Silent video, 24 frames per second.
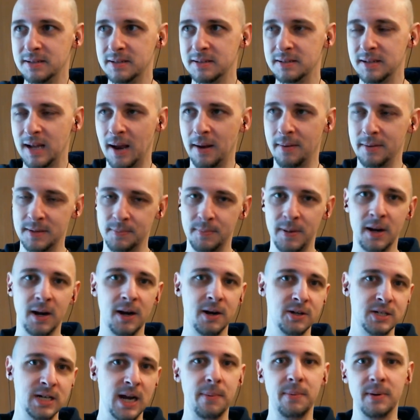on
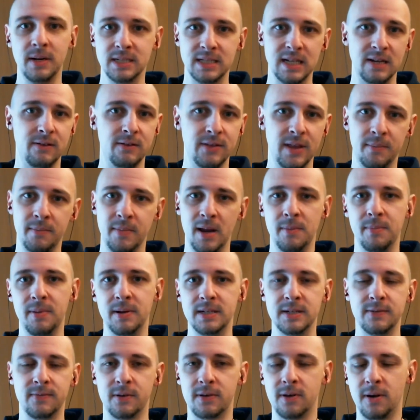your Japanese level, that may be
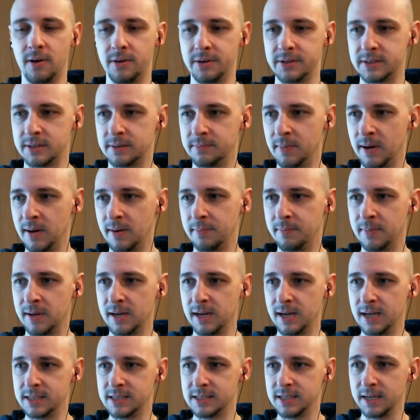difficult, it may be
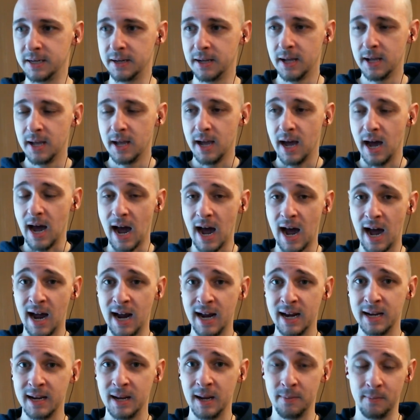easy.
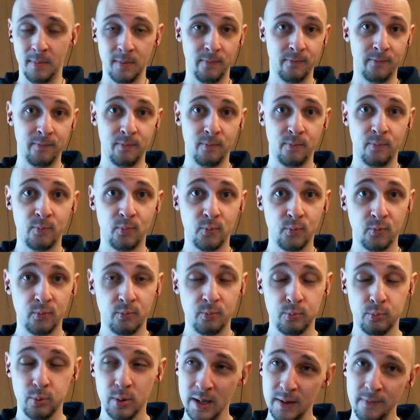I am
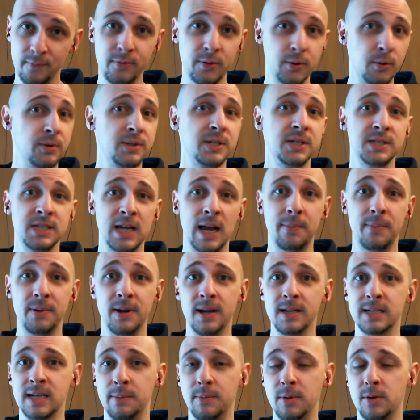pretty fluent in
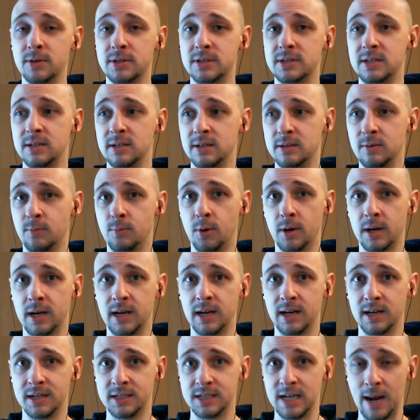Japanese. I'm used to working
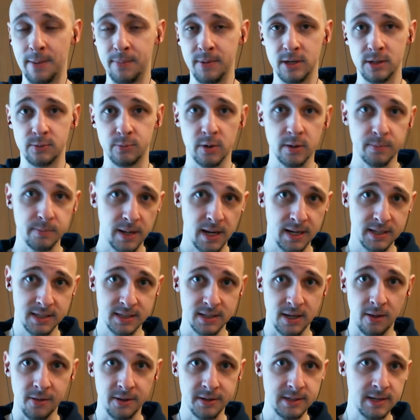in Japanese workplaces
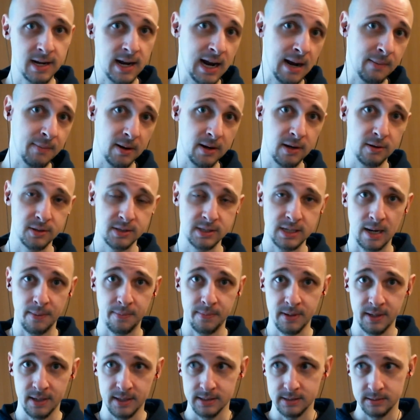all the time. I use
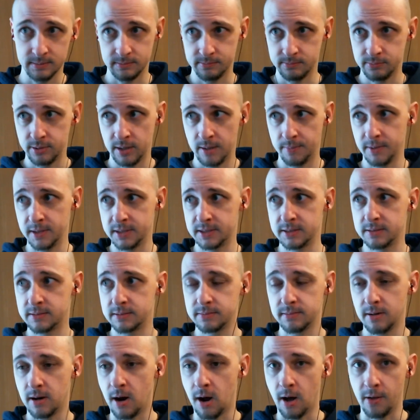Japanese pretty much
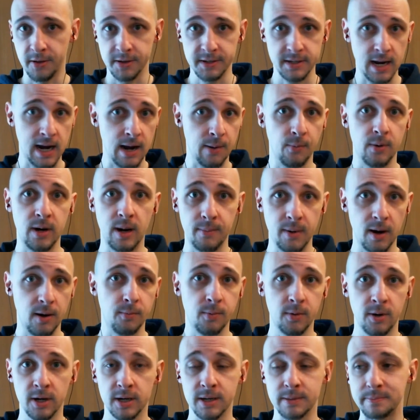all the time when I'm at
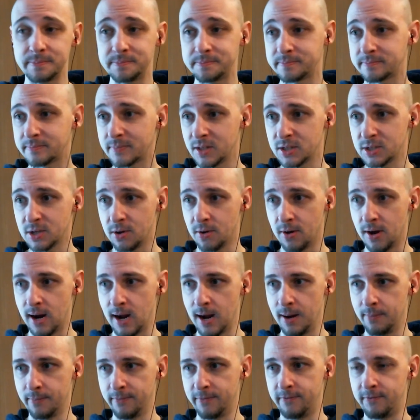work, so
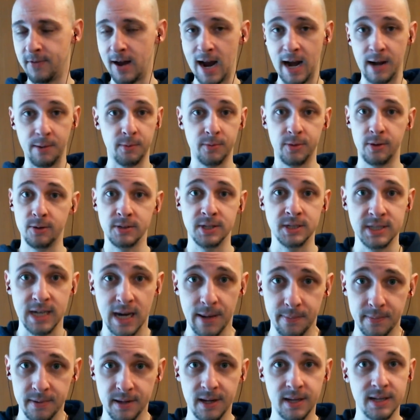I'm fine with using
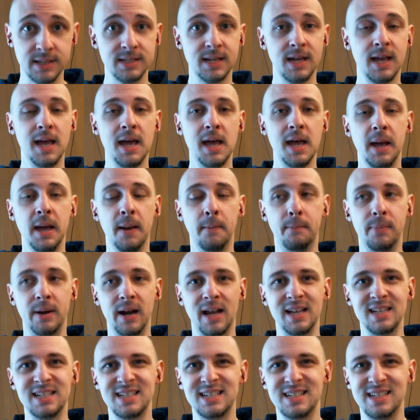Japanese, but I
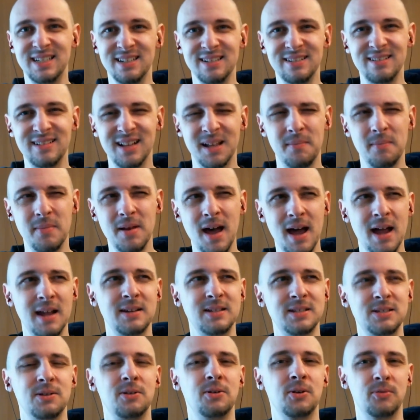still am not
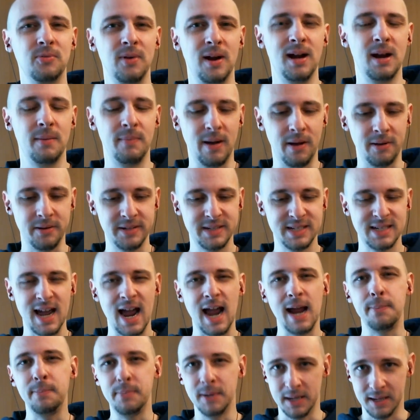so great about
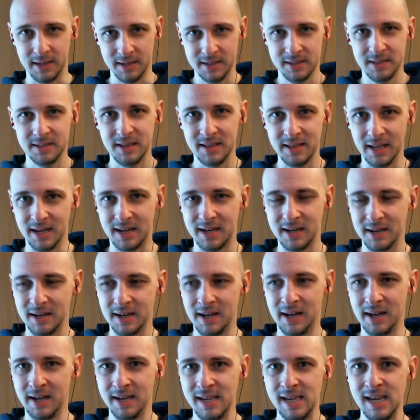typing like
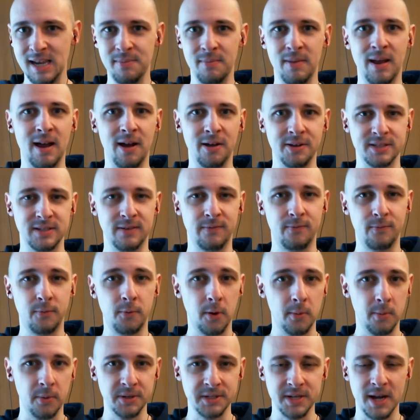emails and
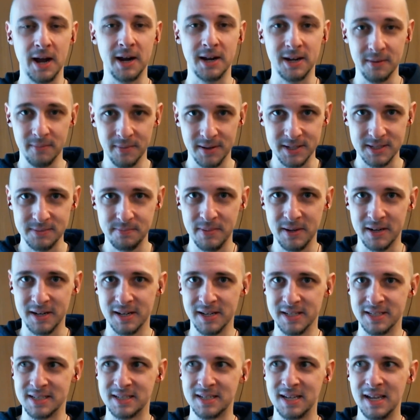formal documents,
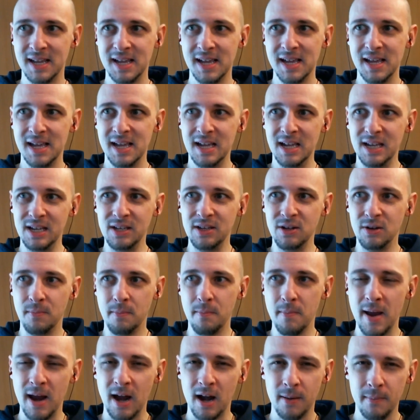because you
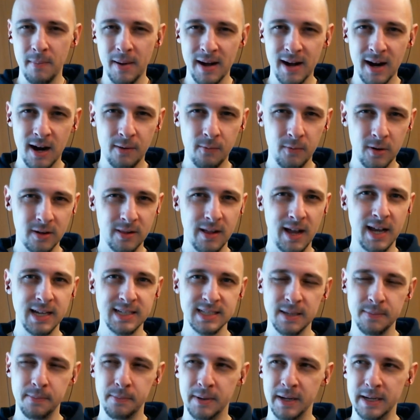may or may not realize
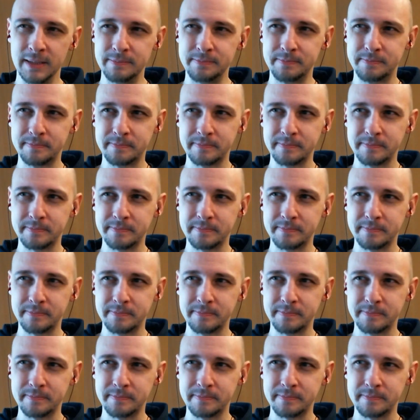it, but